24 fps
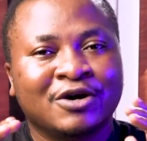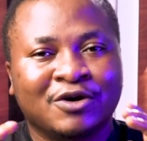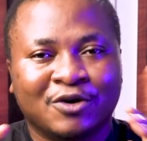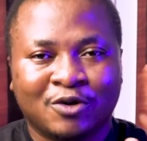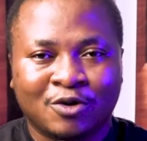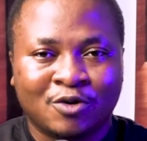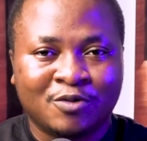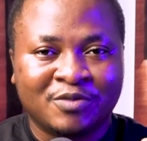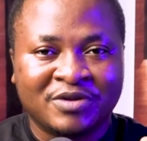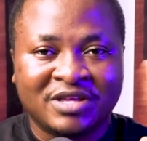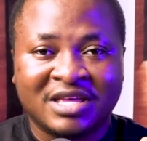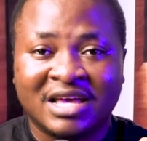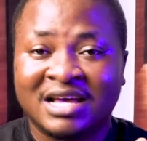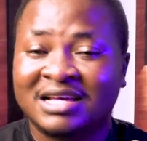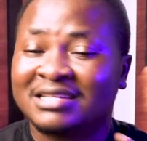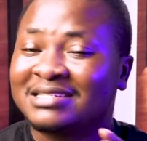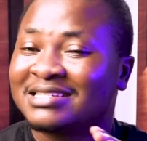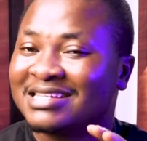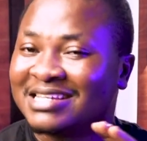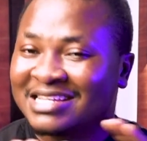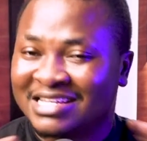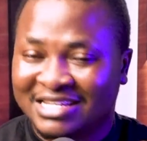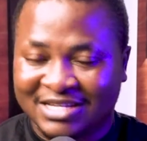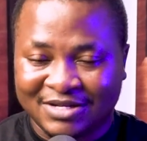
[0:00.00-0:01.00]

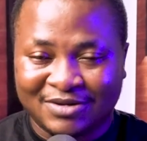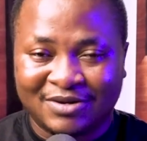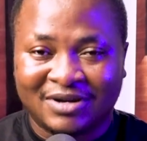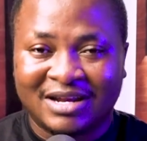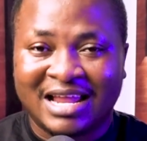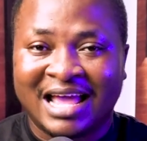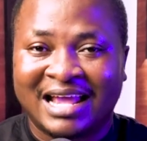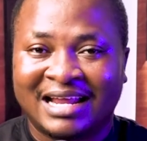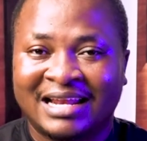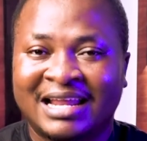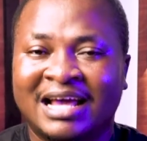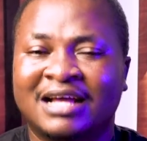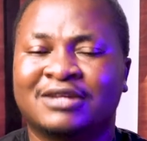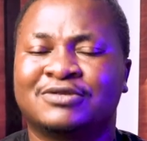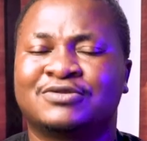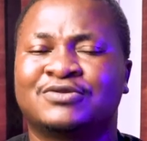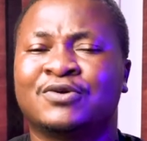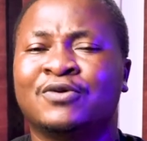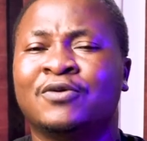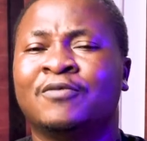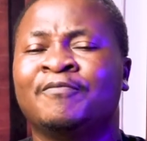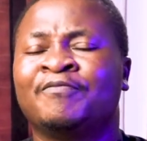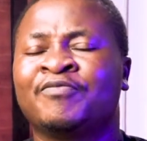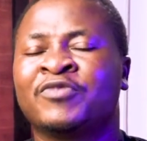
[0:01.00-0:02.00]
OBS is not like that.
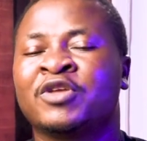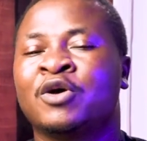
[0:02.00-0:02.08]
So